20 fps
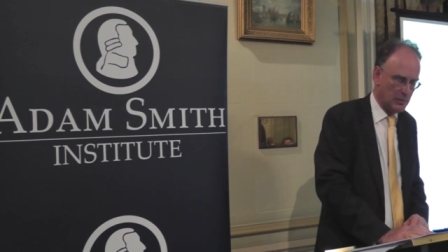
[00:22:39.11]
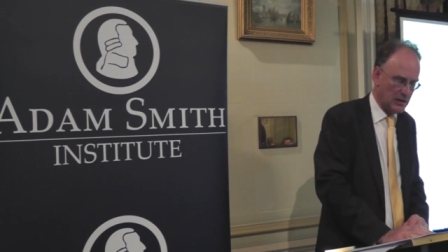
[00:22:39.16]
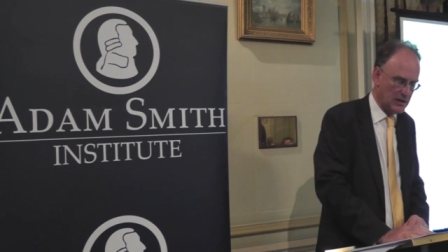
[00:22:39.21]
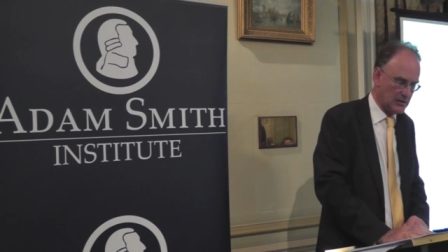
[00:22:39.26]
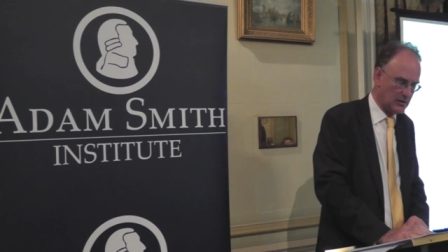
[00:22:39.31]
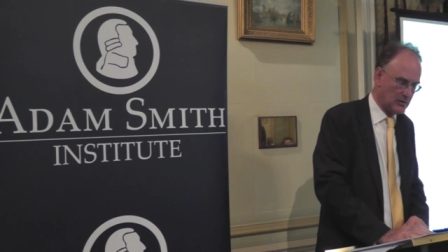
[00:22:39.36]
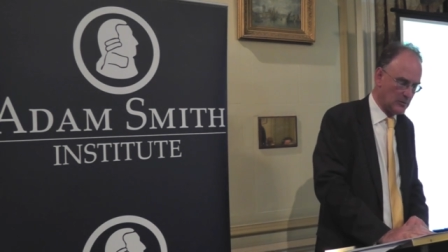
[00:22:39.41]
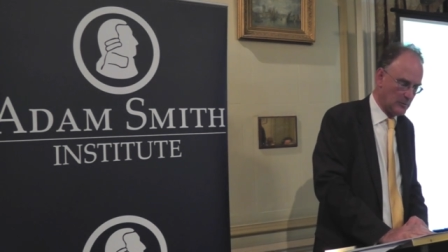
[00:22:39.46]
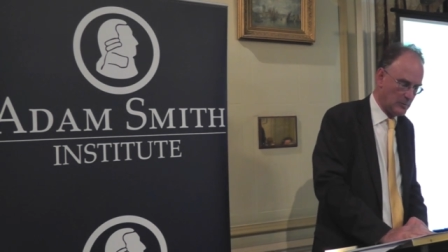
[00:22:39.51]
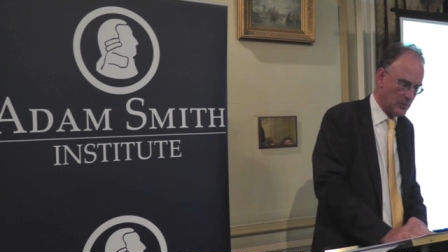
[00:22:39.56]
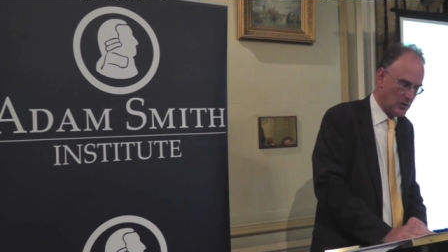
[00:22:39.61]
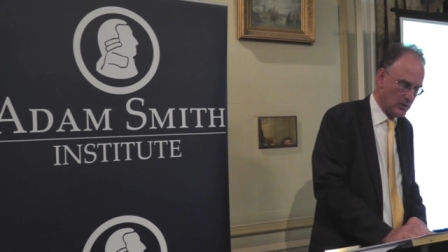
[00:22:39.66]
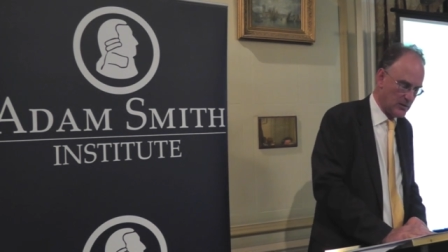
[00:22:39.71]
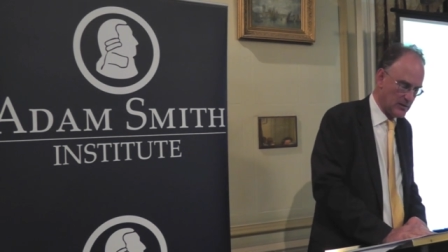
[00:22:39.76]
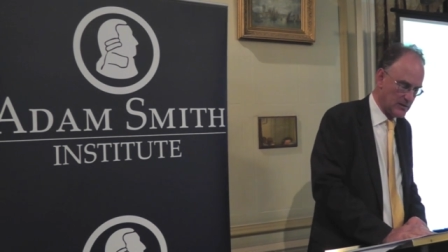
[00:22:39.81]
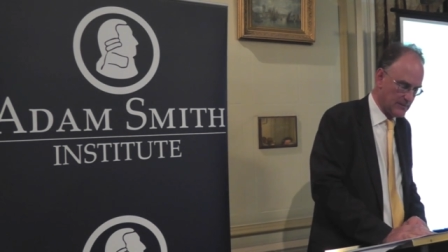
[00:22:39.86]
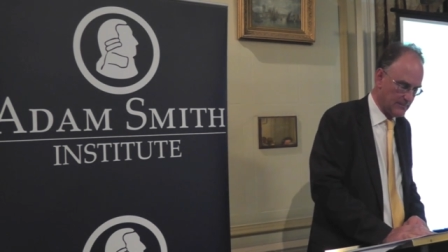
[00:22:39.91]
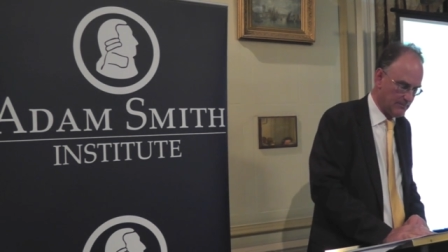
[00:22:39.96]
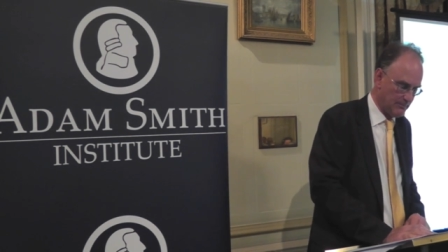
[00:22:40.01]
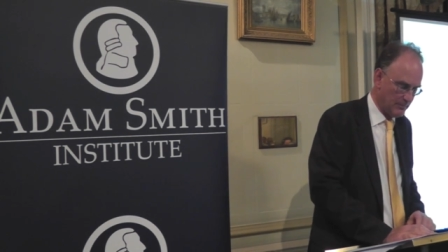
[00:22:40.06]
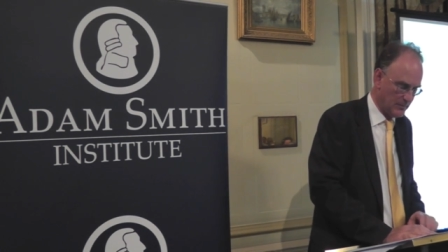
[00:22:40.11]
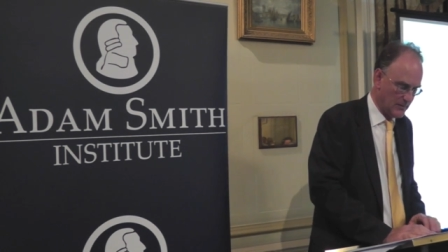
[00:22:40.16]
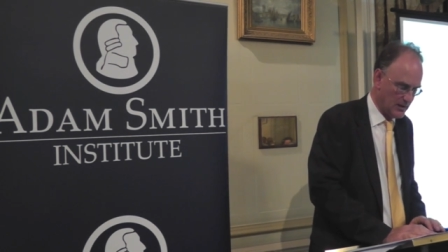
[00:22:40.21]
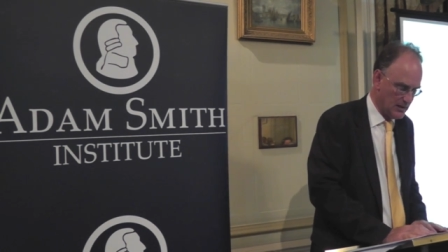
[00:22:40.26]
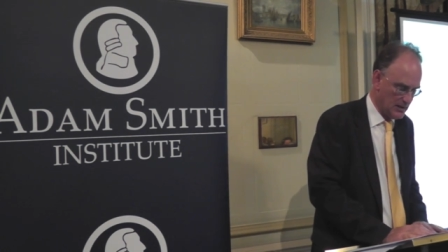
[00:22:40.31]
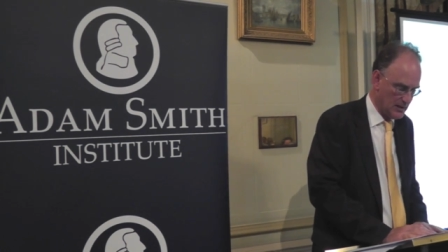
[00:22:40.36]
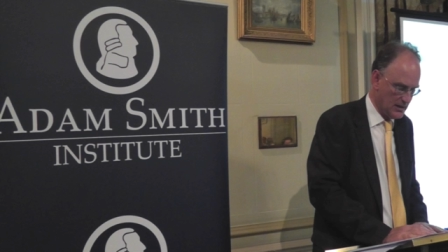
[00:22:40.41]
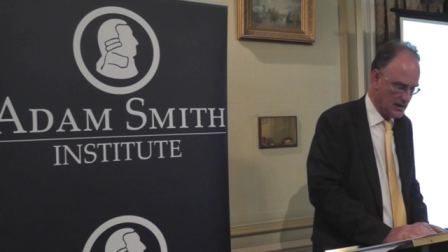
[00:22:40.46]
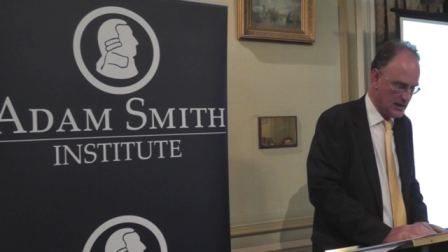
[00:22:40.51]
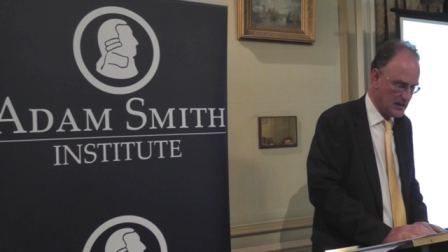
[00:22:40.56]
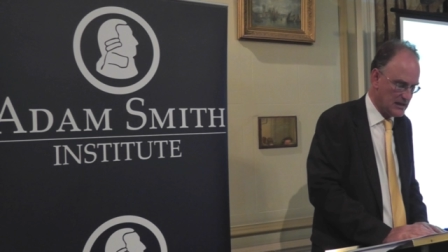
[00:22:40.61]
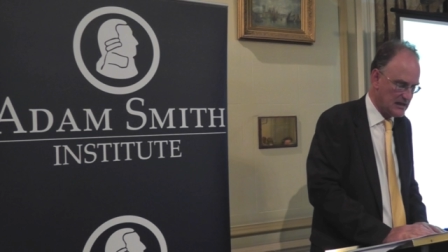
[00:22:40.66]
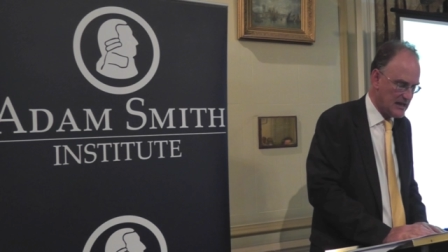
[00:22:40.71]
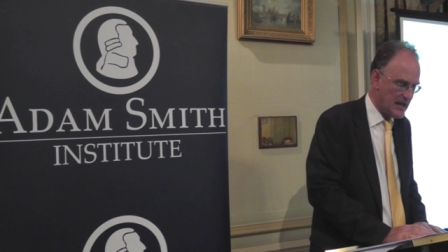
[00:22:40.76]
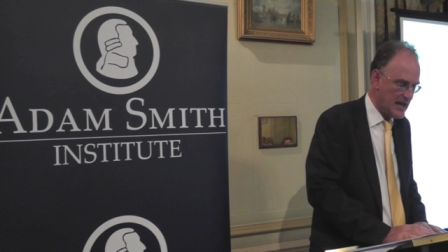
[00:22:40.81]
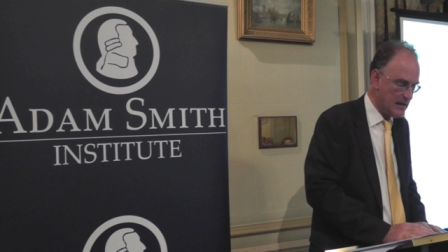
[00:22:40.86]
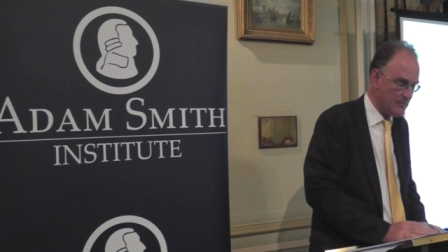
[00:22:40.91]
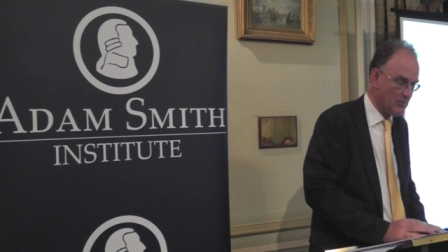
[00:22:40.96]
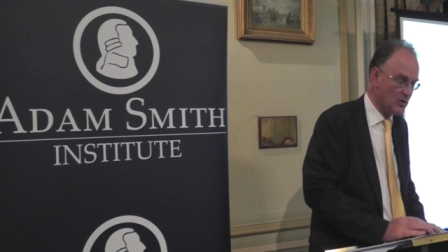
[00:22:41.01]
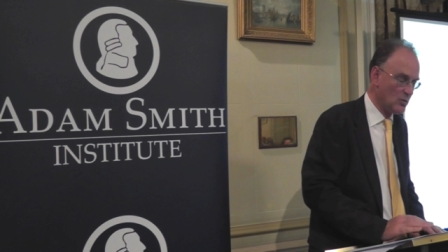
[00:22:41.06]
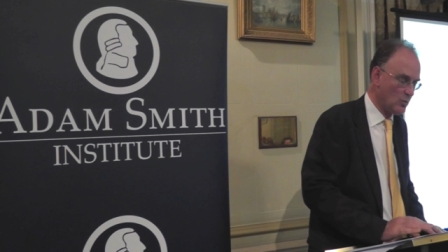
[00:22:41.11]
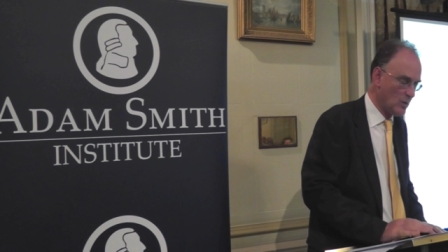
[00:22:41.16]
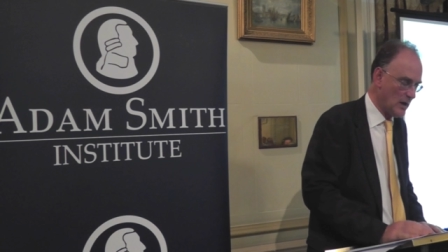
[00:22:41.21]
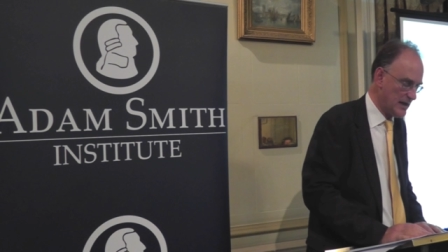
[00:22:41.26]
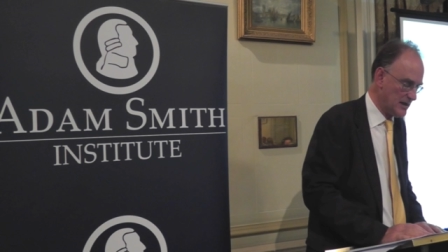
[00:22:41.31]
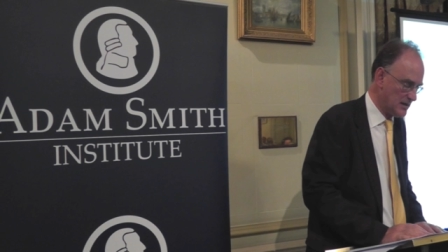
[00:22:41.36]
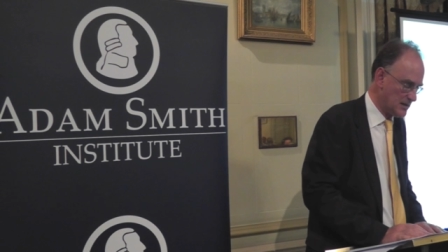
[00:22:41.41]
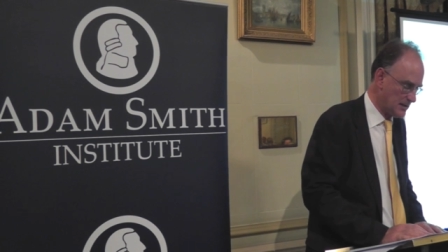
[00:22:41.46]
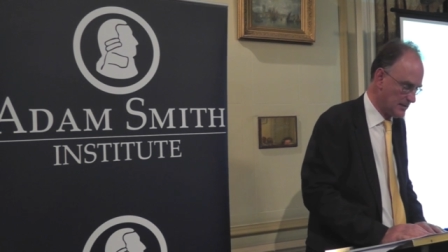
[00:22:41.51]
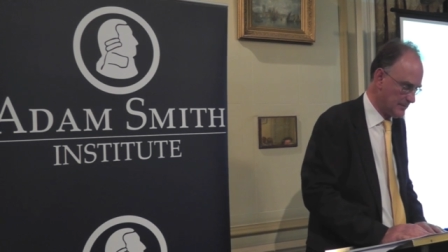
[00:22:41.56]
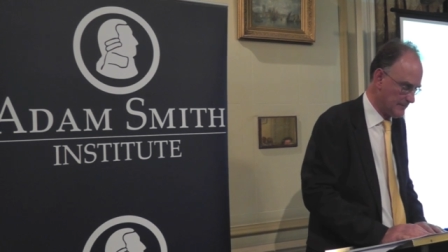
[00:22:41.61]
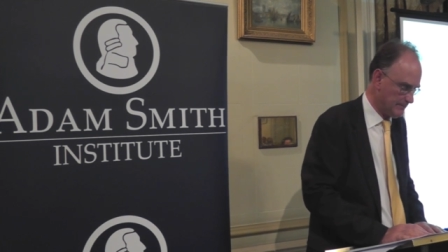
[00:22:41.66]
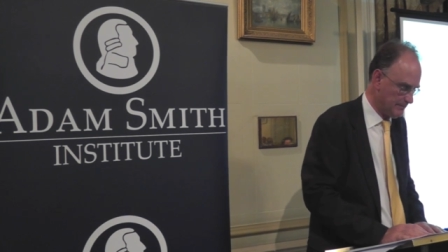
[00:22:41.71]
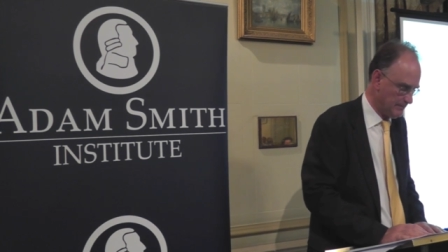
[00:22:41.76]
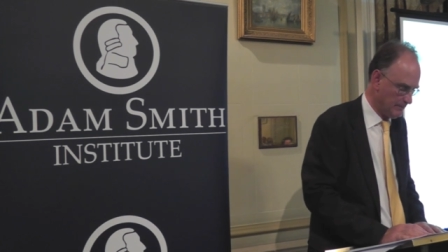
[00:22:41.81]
Pinnacle Point. It came and went.